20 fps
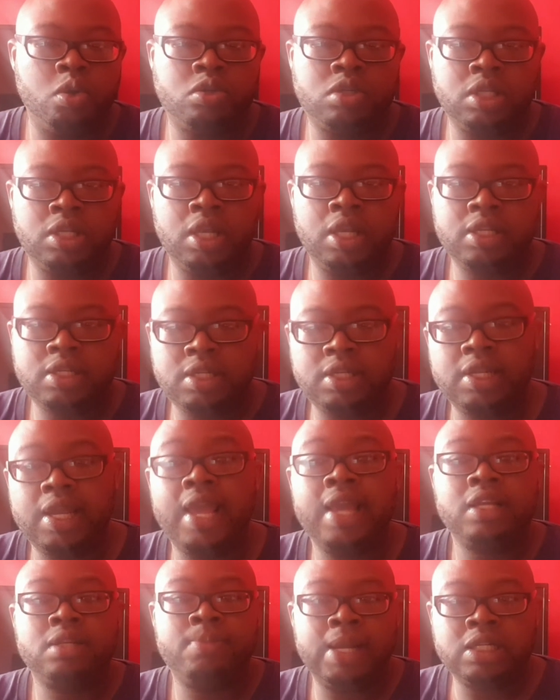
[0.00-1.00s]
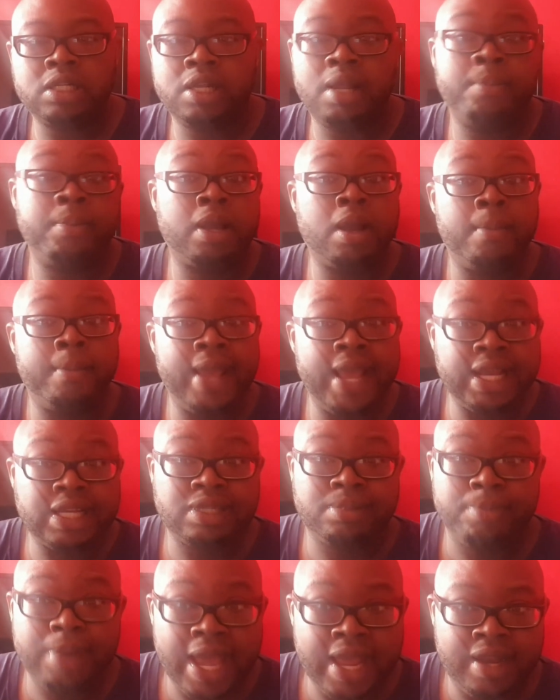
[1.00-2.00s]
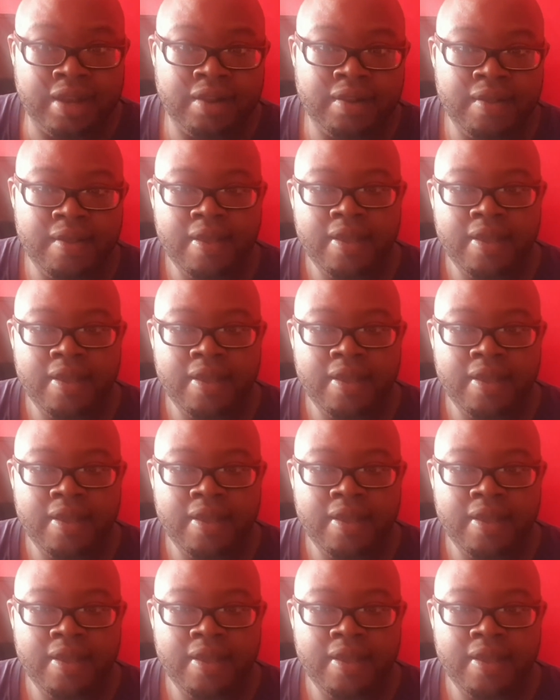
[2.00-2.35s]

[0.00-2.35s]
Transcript: to the X-Mansion and become X-Men